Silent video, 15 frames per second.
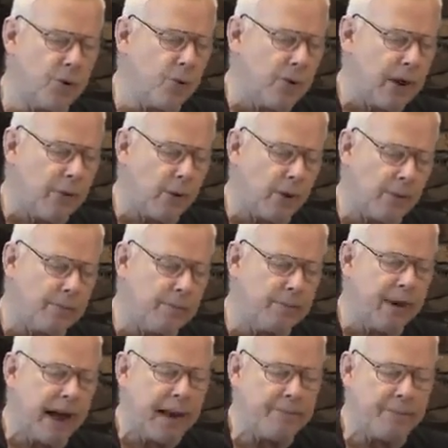We were
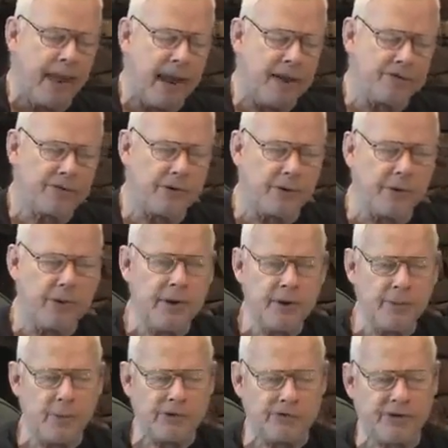bypassed, and
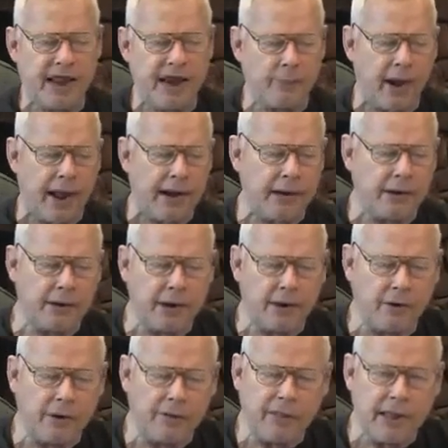we stay right in
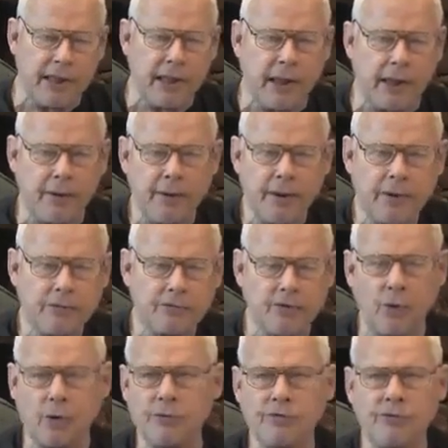here in the
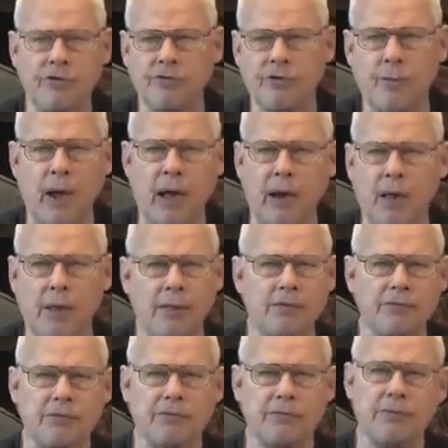solar system while all
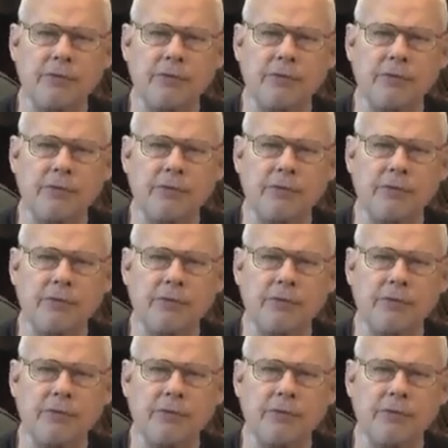this